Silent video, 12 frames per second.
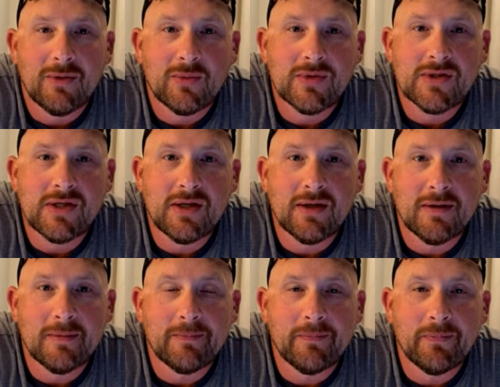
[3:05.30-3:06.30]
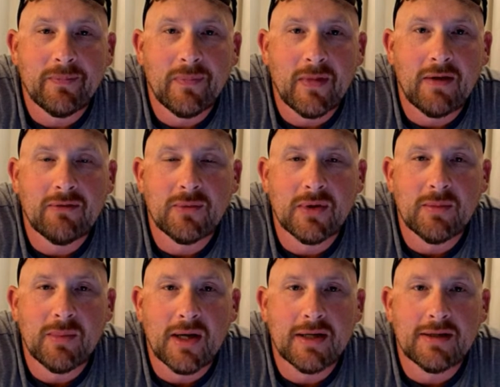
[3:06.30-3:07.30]
we'll see you after we
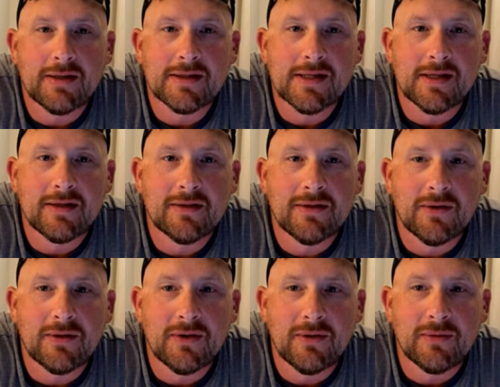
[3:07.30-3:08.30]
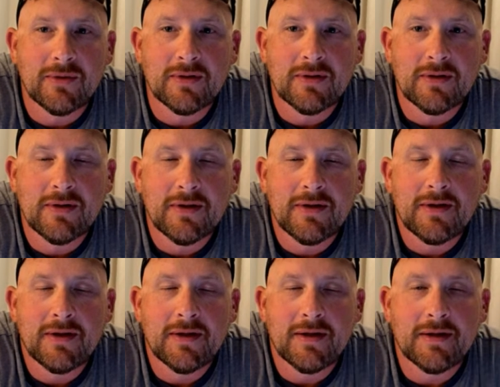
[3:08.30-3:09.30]
get back into San Antonio
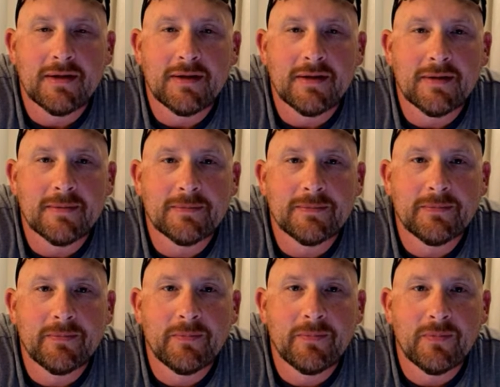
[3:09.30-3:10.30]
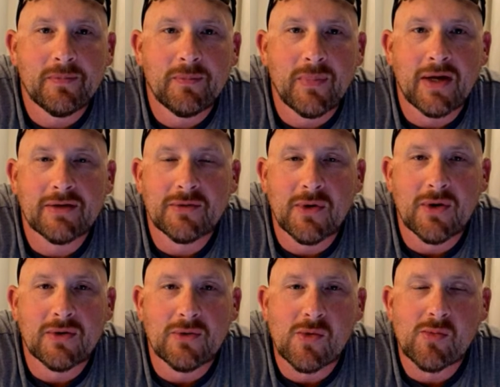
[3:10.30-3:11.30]
and back to
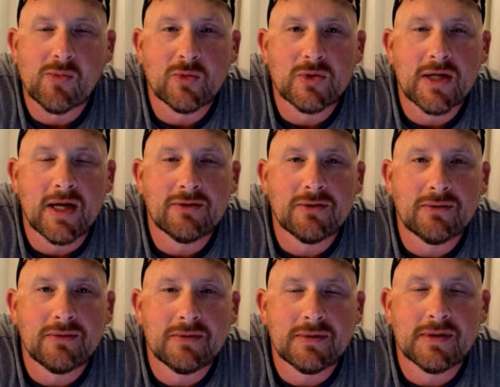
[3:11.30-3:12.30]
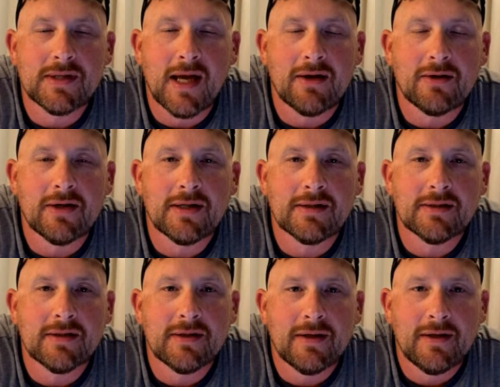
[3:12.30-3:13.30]
our normal schedule, Saturdays.
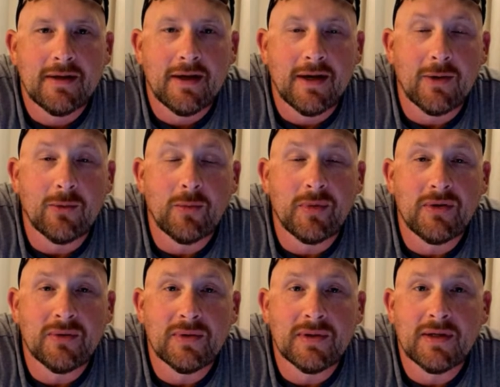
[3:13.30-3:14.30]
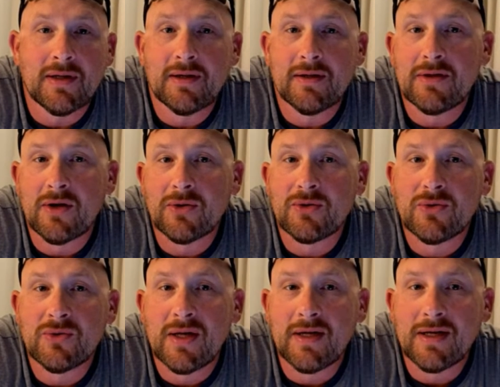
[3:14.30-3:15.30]
We'll be doing Taco
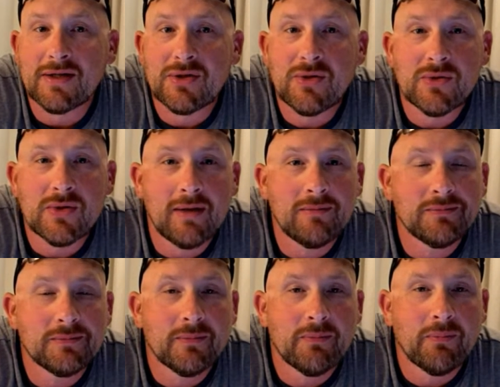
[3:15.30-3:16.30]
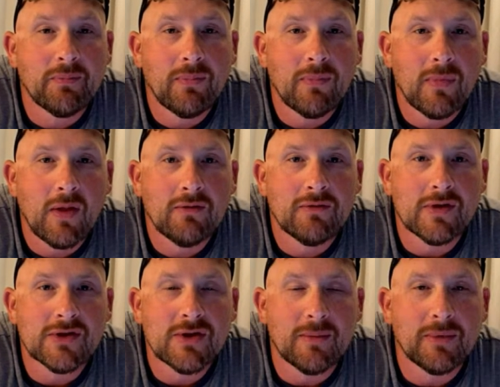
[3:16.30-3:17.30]
Tuesday next Tuesday.
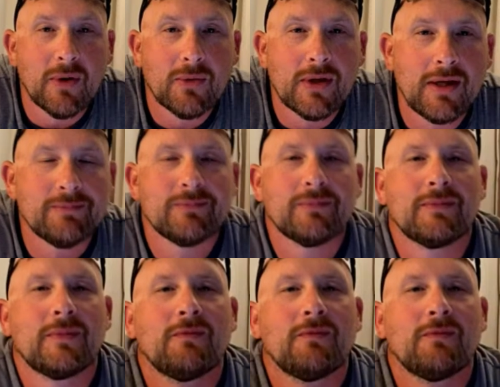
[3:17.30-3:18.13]
Finished up Loki.